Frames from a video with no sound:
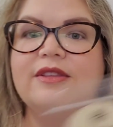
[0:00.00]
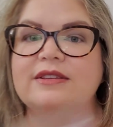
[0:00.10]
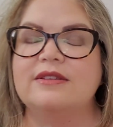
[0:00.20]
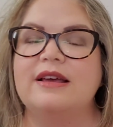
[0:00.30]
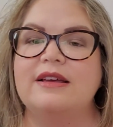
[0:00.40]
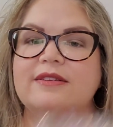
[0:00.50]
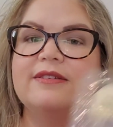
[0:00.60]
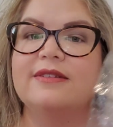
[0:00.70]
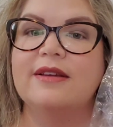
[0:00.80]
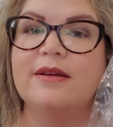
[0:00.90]
This
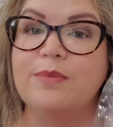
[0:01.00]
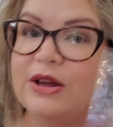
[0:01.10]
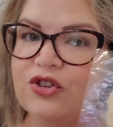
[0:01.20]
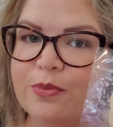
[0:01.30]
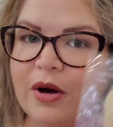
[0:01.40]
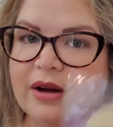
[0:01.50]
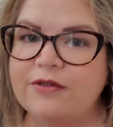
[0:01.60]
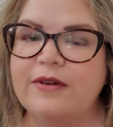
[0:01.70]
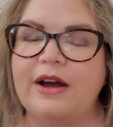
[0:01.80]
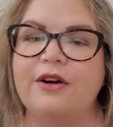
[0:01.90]
is beach
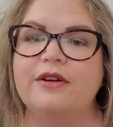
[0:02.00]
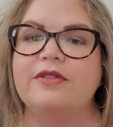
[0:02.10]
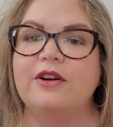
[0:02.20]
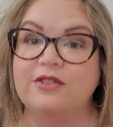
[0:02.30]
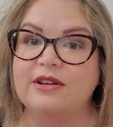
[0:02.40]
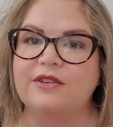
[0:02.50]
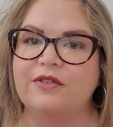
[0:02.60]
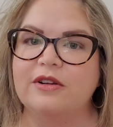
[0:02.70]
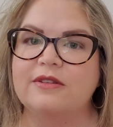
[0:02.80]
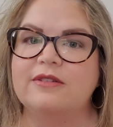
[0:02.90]
bonfire. There's a
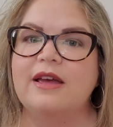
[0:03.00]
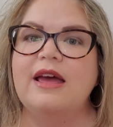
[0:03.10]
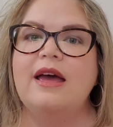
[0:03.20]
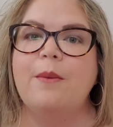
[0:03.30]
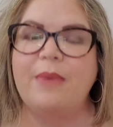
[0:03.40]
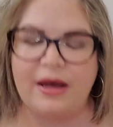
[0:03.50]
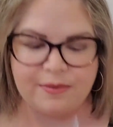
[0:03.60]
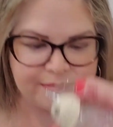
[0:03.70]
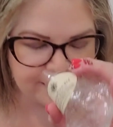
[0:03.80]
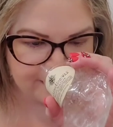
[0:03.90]
difference.
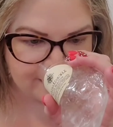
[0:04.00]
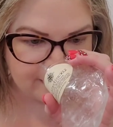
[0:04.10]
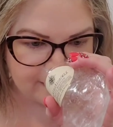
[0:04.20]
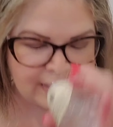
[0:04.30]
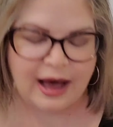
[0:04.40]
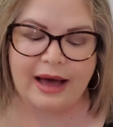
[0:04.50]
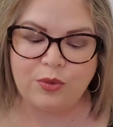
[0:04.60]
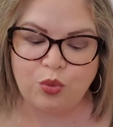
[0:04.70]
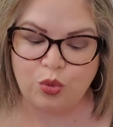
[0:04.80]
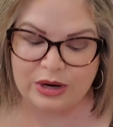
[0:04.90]
But I
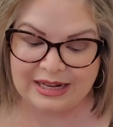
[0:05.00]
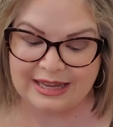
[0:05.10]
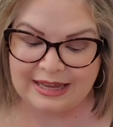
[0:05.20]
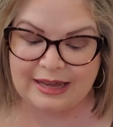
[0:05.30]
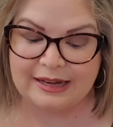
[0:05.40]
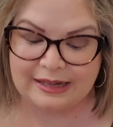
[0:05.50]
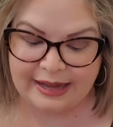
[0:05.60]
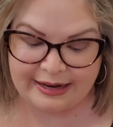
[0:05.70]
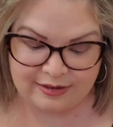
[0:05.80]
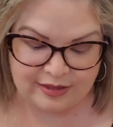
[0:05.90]
really
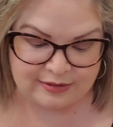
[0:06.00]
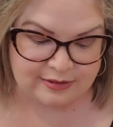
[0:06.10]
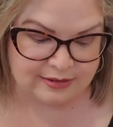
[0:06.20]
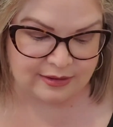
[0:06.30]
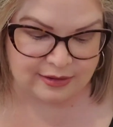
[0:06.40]
like this.